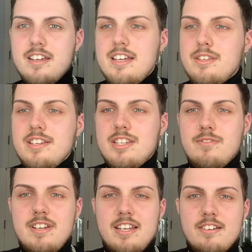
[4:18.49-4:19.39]
It's actually
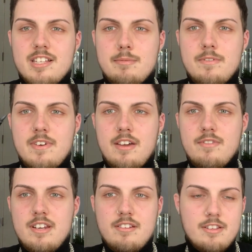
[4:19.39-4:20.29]
really nice, to be fair,
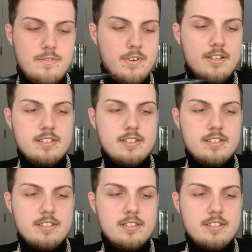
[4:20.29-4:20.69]
really nice fine